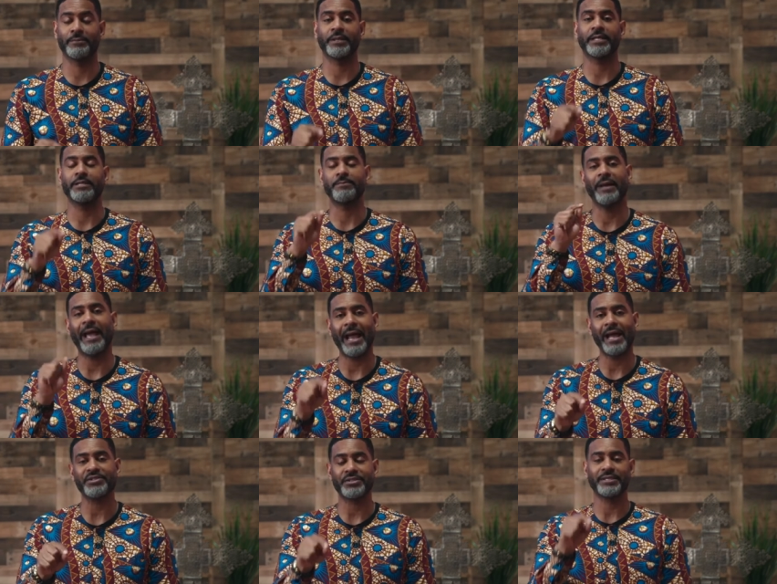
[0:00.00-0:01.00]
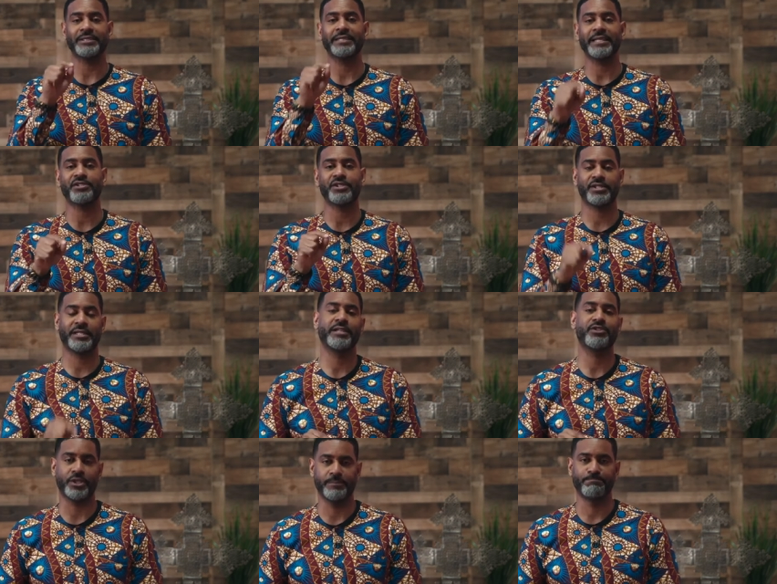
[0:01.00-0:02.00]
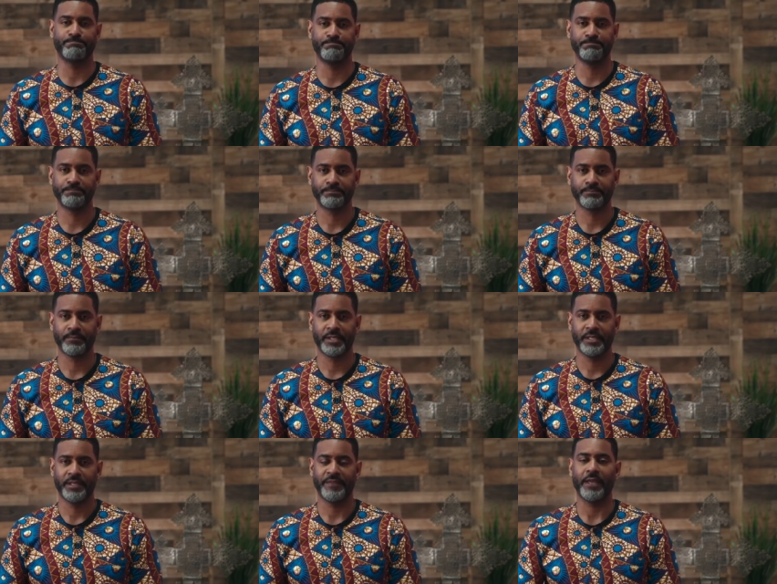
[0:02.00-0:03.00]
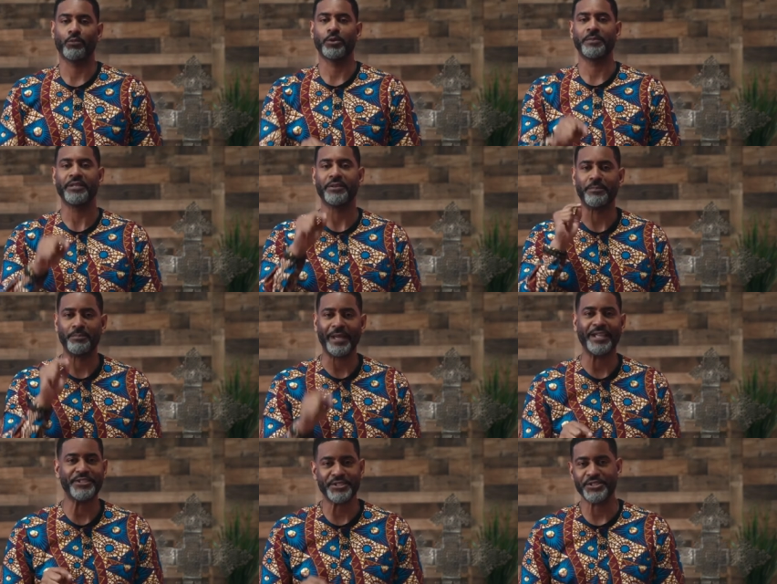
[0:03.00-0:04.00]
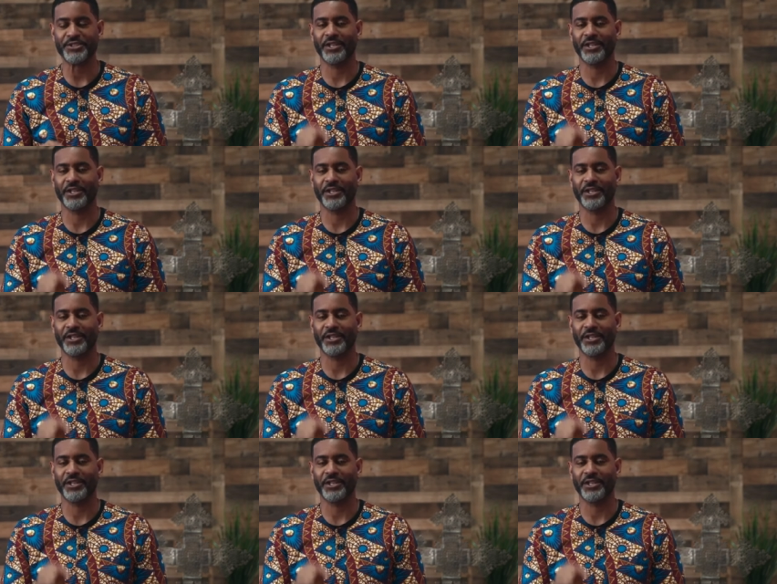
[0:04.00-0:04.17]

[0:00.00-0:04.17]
but he passed legislation that would be the basis